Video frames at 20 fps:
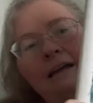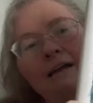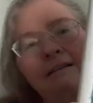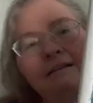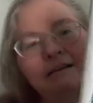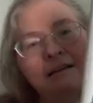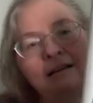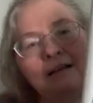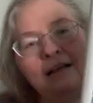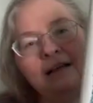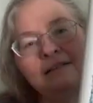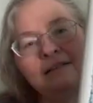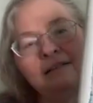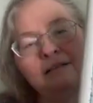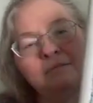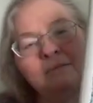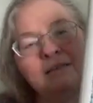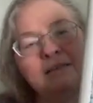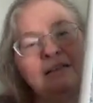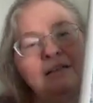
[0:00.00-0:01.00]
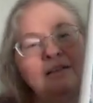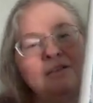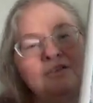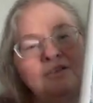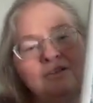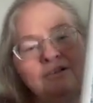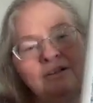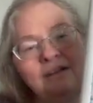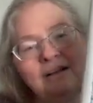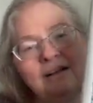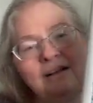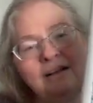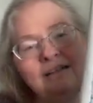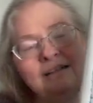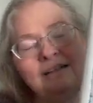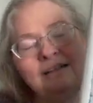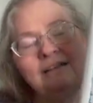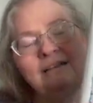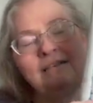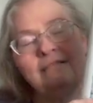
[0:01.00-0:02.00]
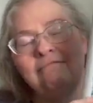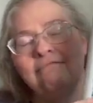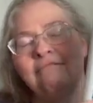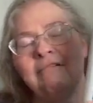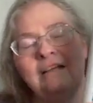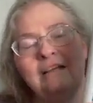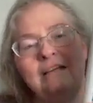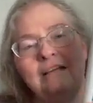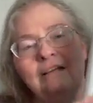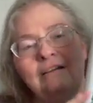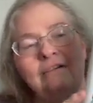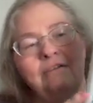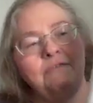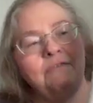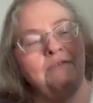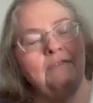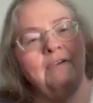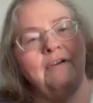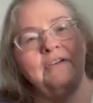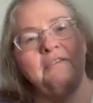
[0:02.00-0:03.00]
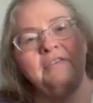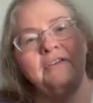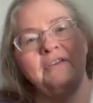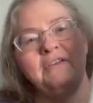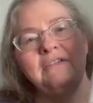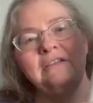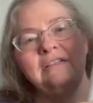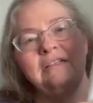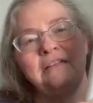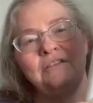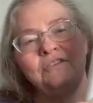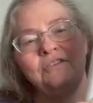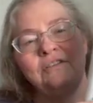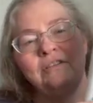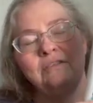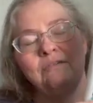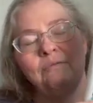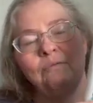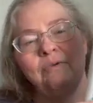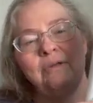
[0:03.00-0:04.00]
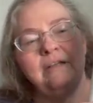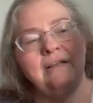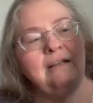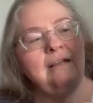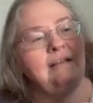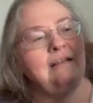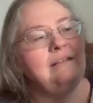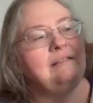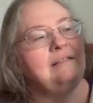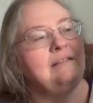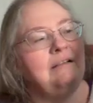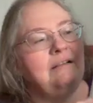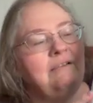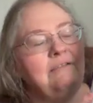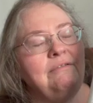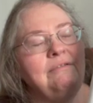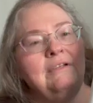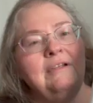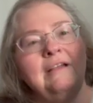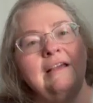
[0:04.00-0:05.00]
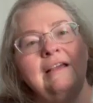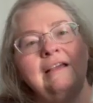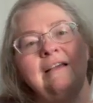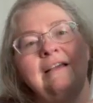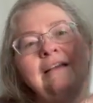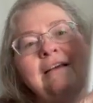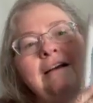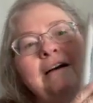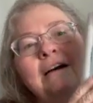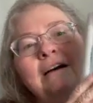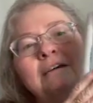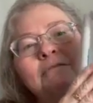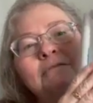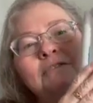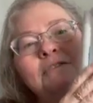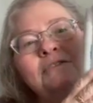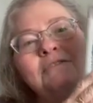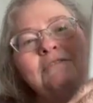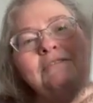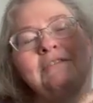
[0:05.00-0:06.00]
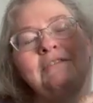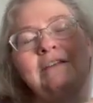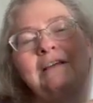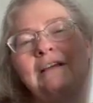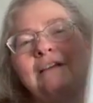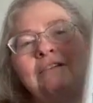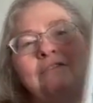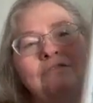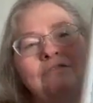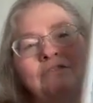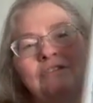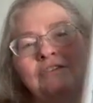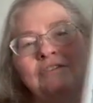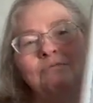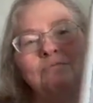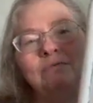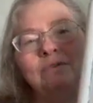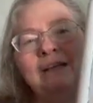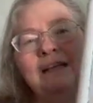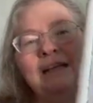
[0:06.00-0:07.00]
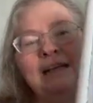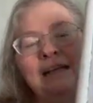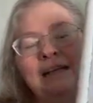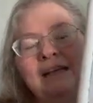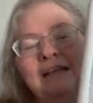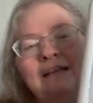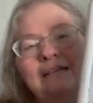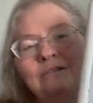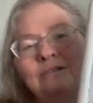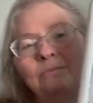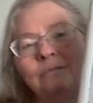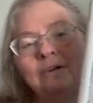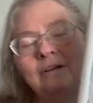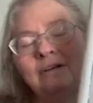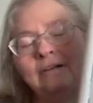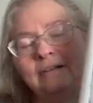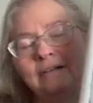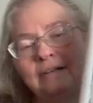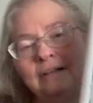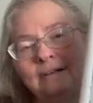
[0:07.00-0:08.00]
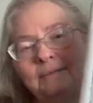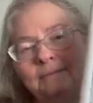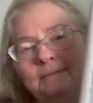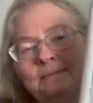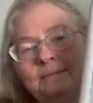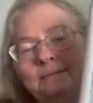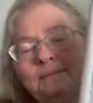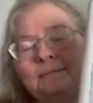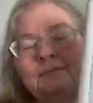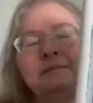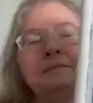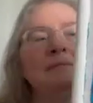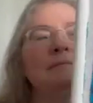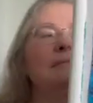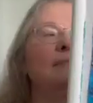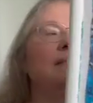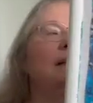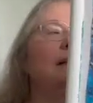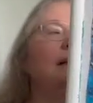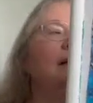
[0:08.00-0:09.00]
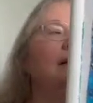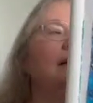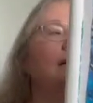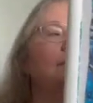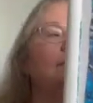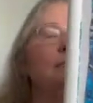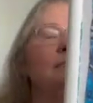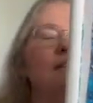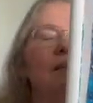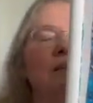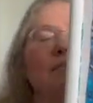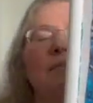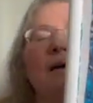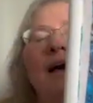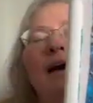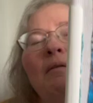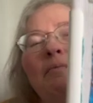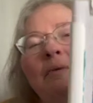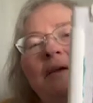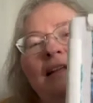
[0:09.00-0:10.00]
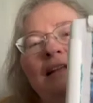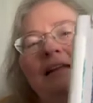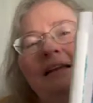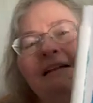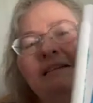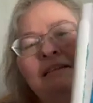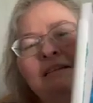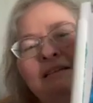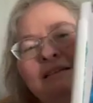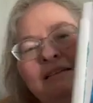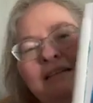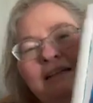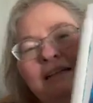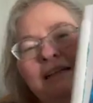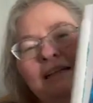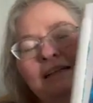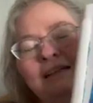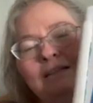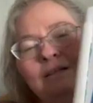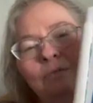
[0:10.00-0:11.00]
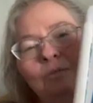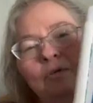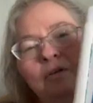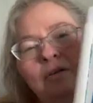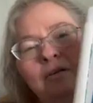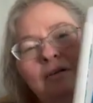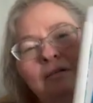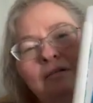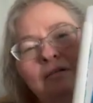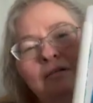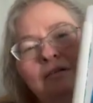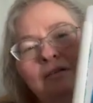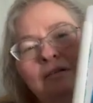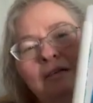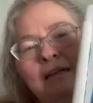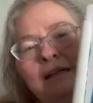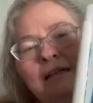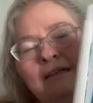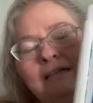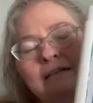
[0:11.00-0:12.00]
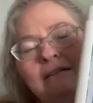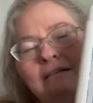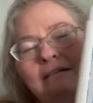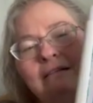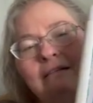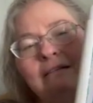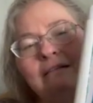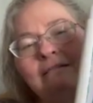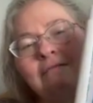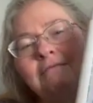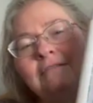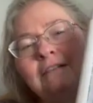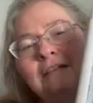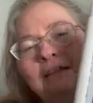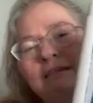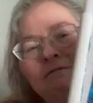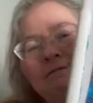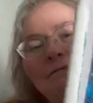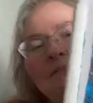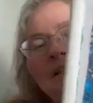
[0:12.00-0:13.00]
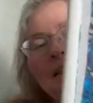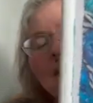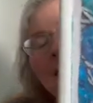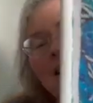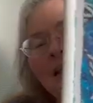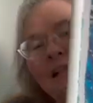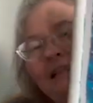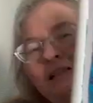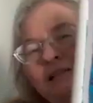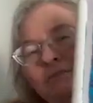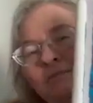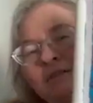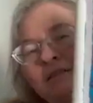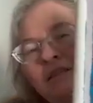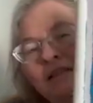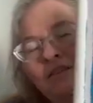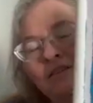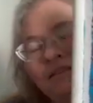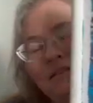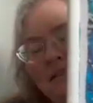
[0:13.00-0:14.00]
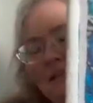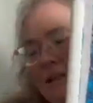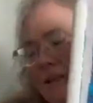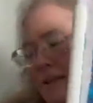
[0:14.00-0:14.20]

the last time I stitched on it, I did, I think, over 500 stitches in one day, so I was just really keen to work on it. So I'm happy to get some work, to get some stitches in